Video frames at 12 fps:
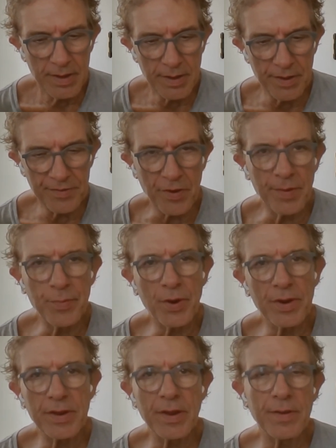you trying to
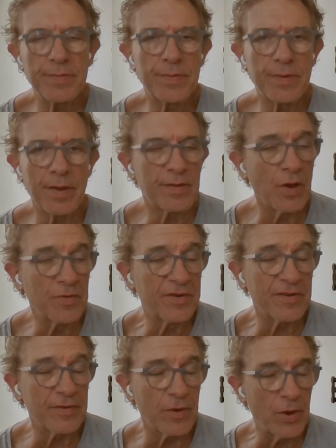put Cold
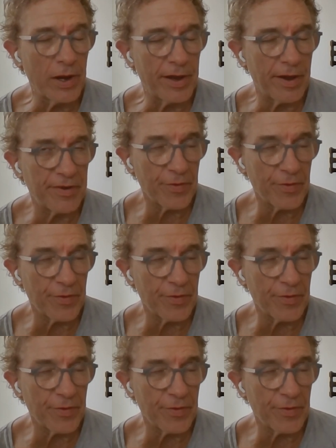Chisel early days,